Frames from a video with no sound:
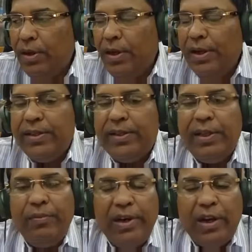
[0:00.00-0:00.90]

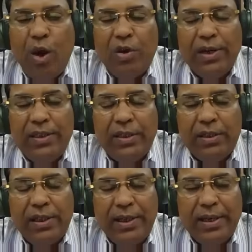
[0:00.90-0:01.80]
Civil law
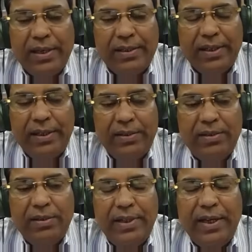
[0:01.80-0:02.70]
culture in
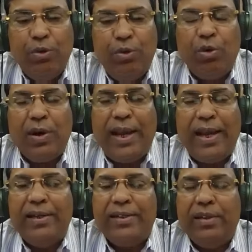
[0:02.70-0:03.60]
countries, they do not
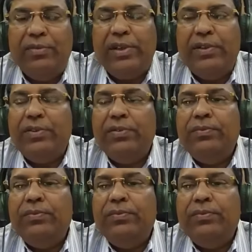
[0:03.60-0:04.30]
like discoveries.